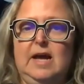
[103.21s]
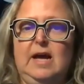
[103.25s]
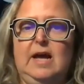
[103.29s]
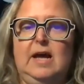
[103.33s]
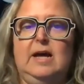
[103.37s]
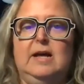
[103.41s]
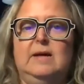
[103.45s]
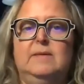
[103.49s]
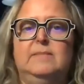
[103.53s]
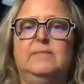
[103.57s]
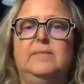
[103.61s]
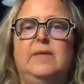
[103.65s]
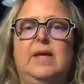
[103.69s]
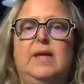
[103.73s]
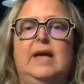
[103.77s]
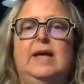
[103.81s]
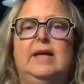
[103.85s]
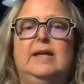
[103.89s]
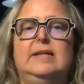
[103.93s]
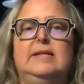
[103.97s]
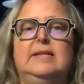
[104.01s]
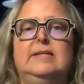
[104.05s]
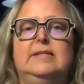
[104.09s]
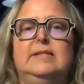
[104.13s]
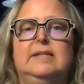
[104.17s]
um,
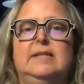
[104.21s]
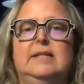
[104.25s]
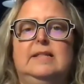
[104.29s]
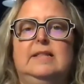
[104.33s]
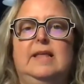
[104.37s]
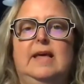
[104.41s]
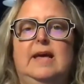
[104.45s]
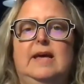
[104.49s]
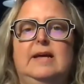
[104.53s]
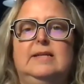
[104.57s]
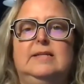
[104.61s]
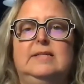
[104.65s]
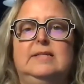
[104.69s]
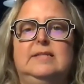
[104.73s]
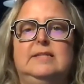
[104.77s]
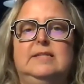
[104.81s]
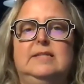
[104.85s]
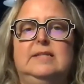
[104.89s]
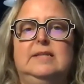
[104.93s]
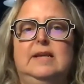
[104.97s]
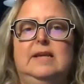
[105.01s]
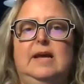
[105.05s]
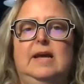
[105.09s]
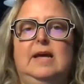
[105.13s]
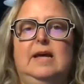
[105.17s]
and that
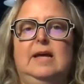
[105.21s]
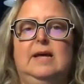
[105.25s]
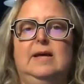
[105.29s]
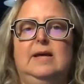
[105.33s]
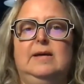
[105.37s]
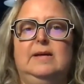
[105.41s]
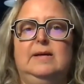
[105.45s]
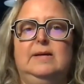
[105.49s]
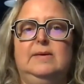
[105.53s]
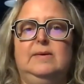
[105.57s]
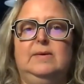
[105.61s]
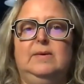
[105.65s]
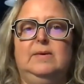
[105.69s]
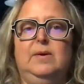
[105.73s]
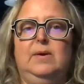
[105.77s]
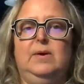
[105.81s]
uh,